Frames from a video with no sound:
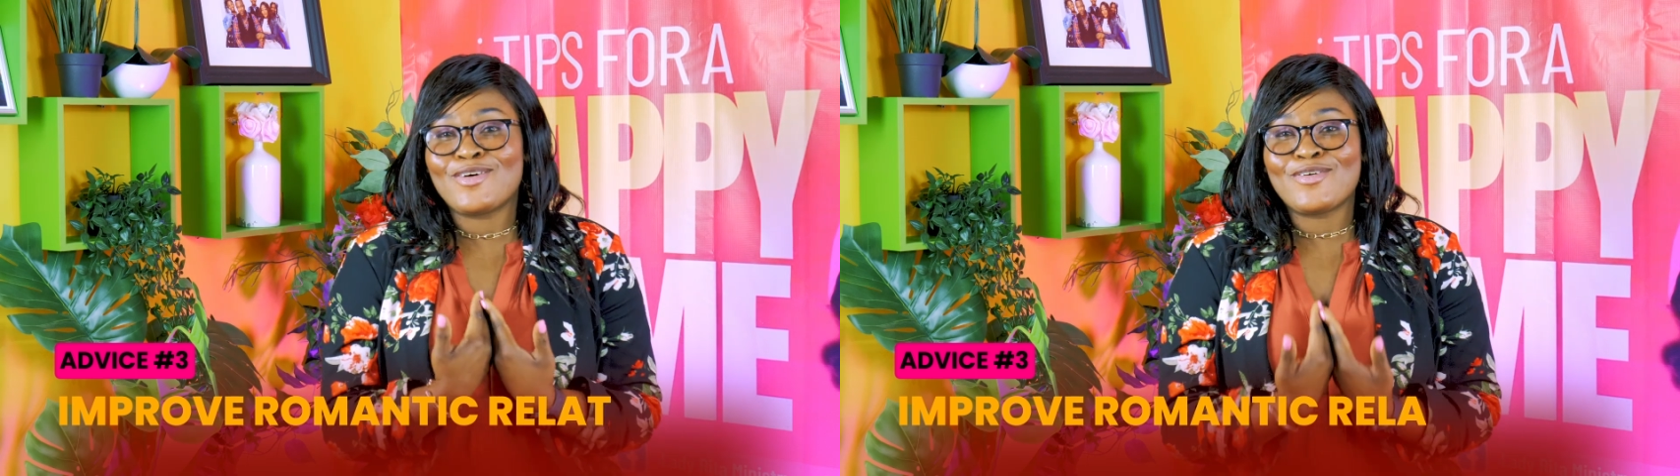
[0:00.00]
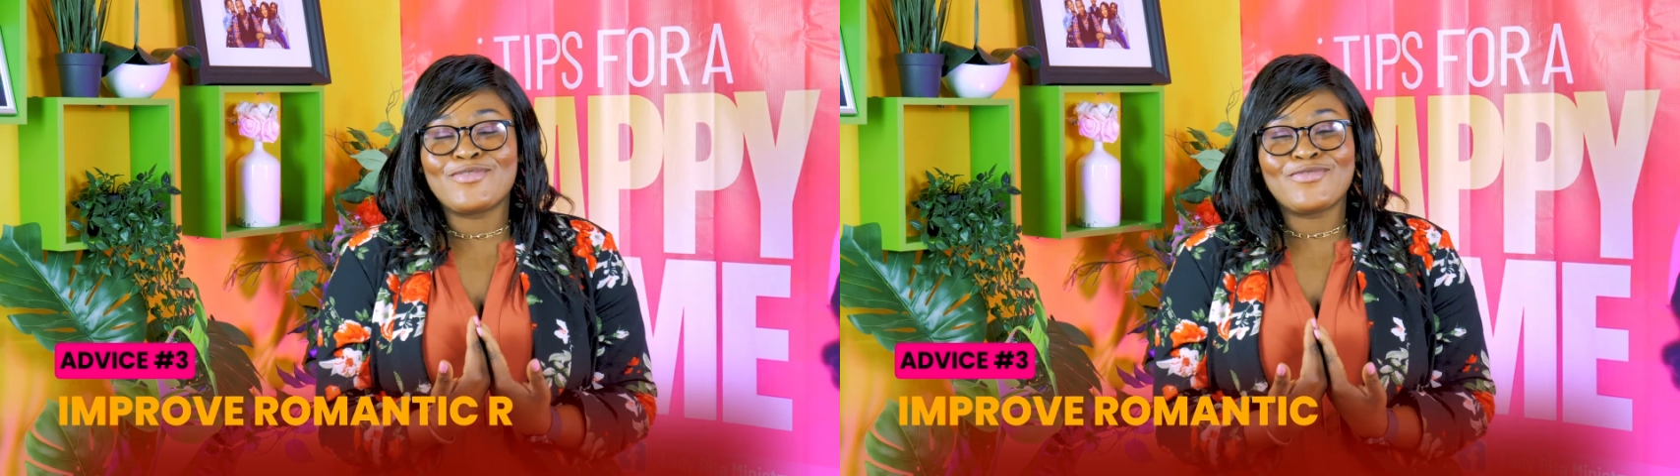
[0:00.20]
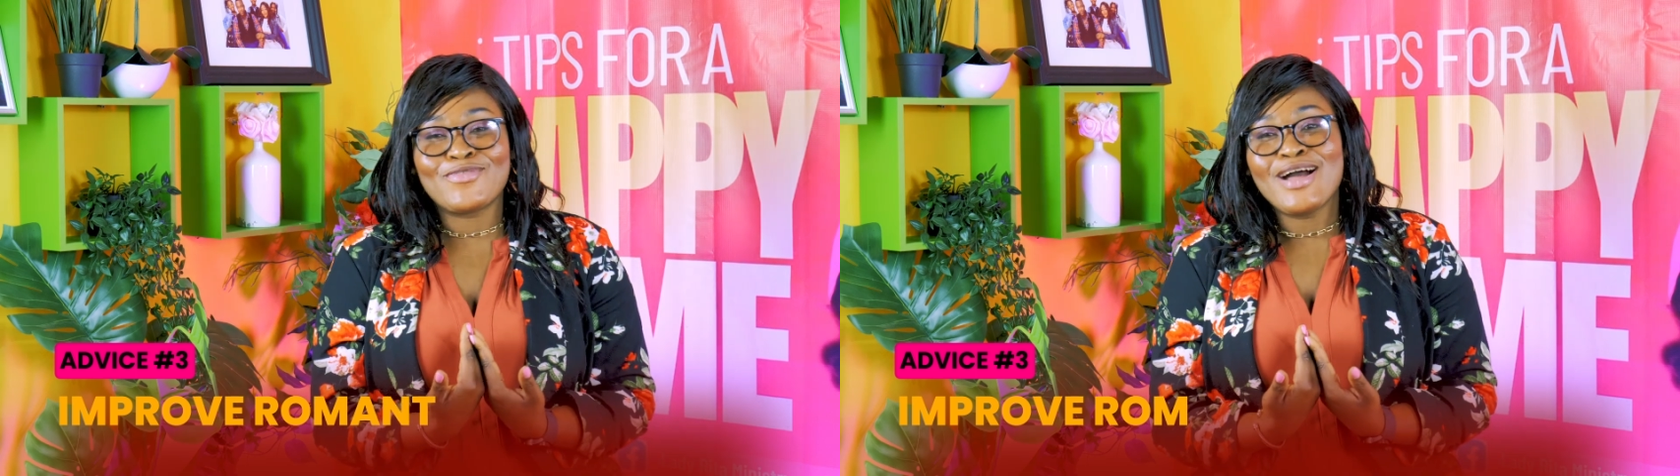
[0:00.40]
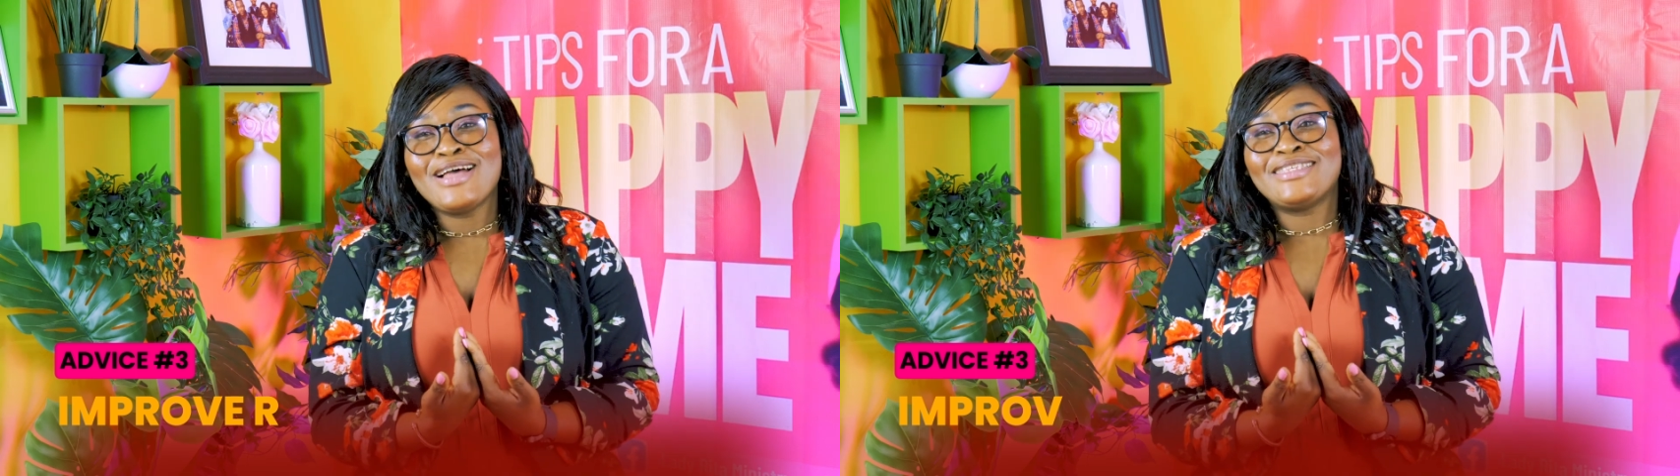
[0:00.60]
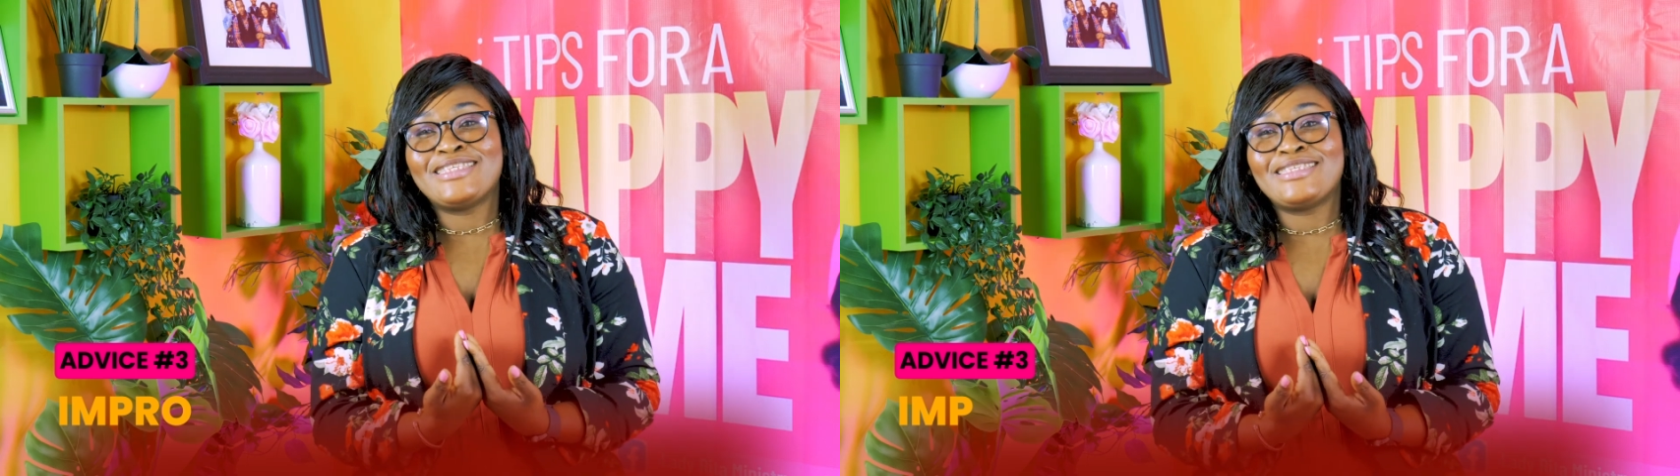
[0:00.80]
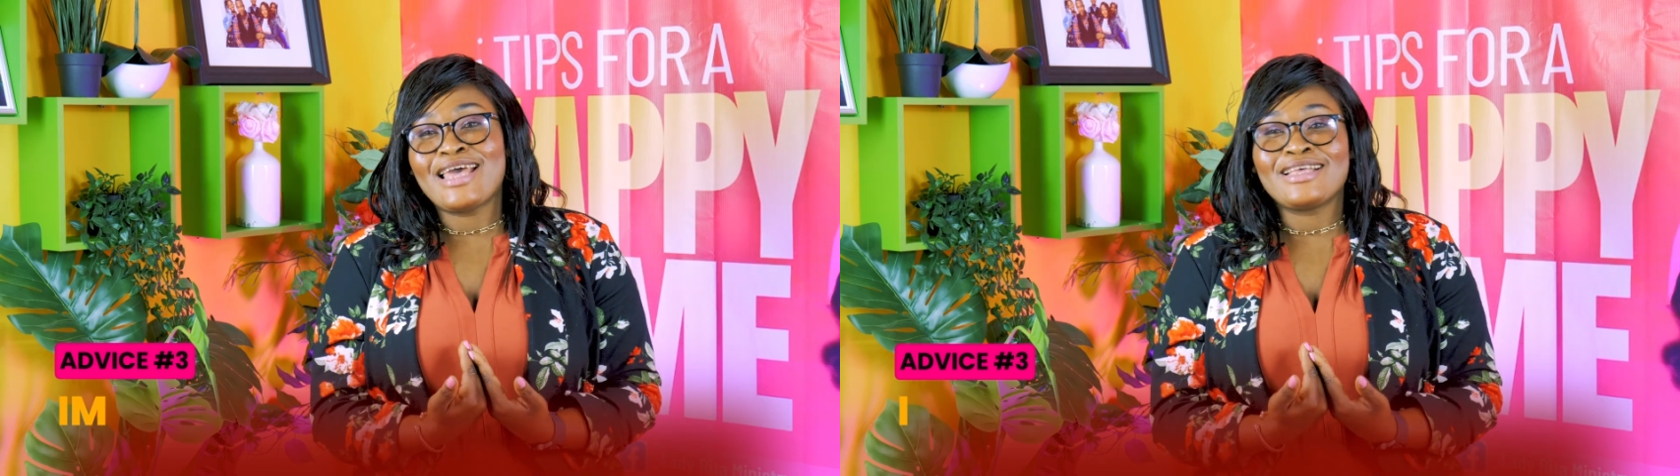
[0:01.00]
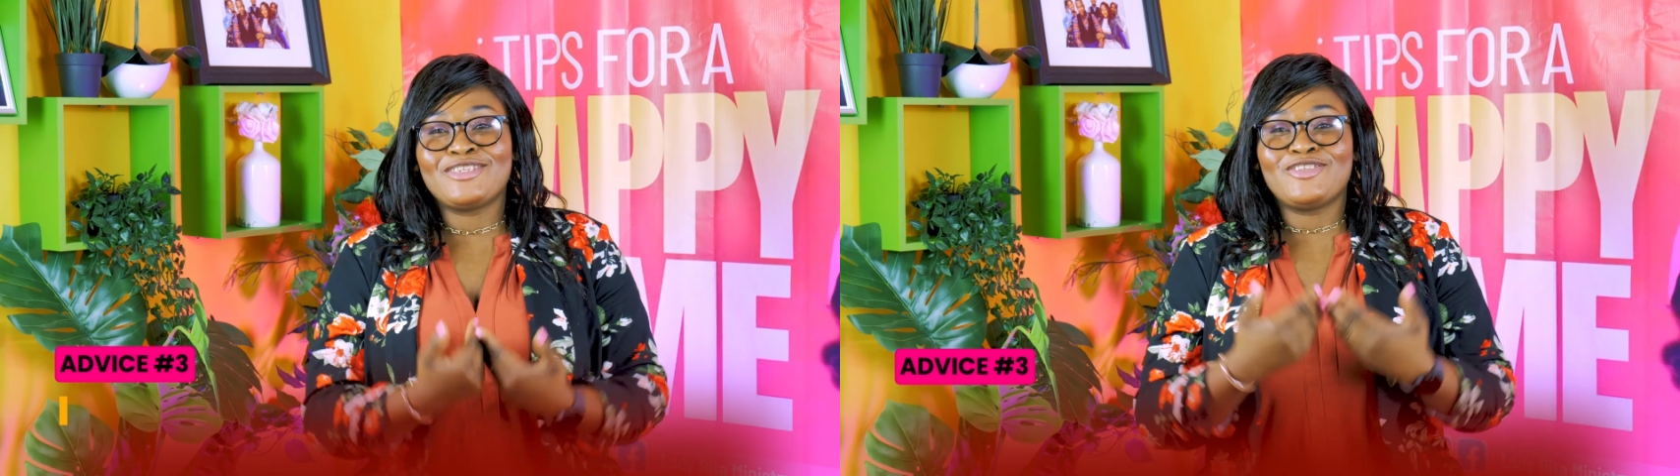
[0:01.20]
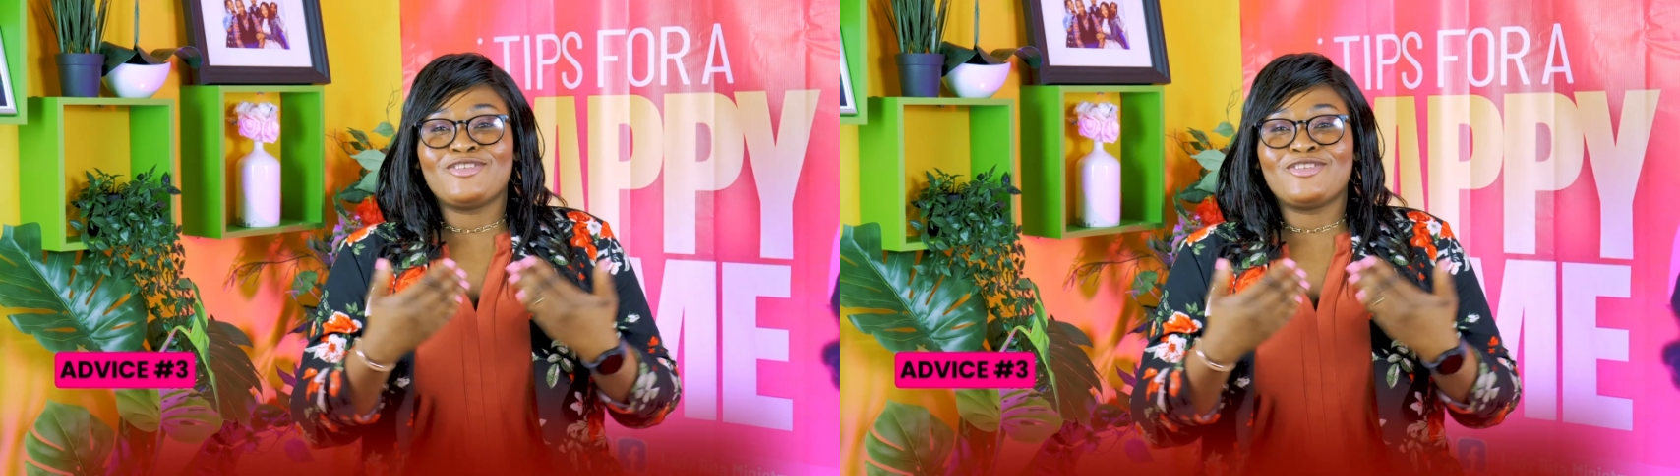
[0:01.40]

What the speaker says: of sex